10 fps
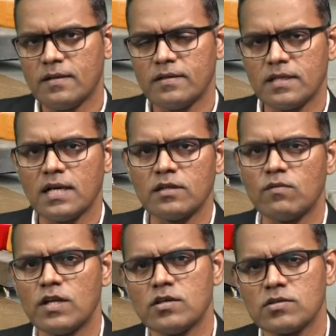the other
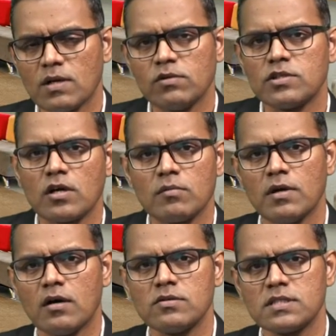videos I will talk
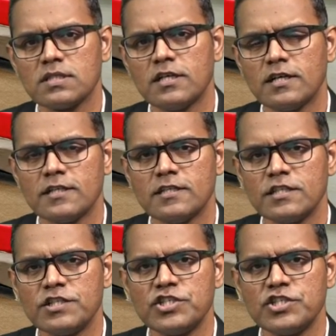about the